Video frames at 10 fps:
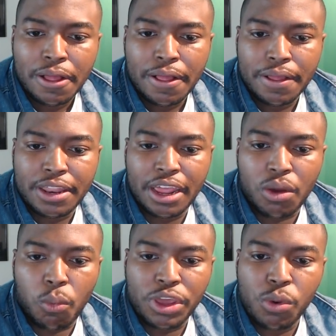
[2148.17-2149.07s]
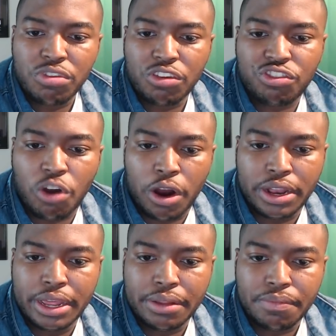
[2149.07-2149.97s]
When you was in
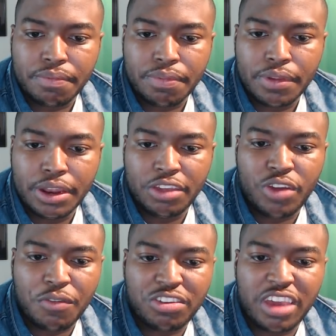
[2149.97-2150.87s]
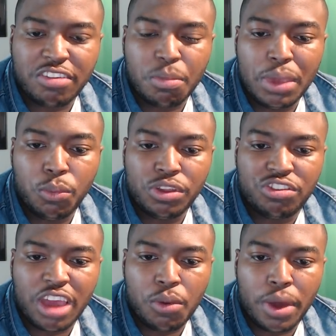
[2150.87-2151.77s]
Charlotte, did you have a chance to meet with
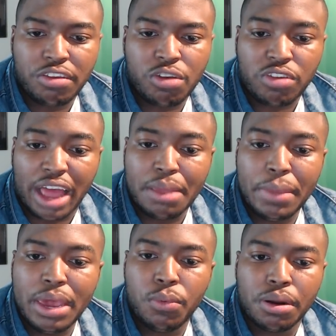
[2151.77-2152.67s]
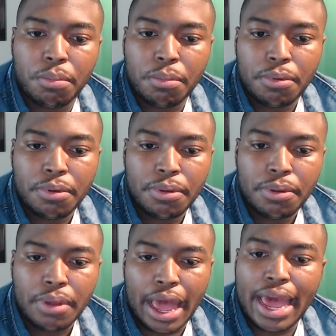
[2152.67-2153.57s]
Jay Wade Sells? I didn't meet with him.
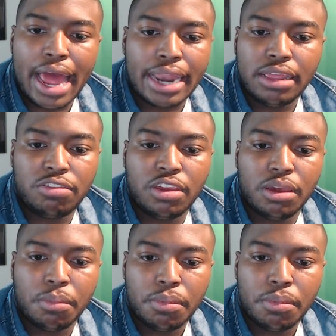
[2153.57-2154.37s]
I didn't see him.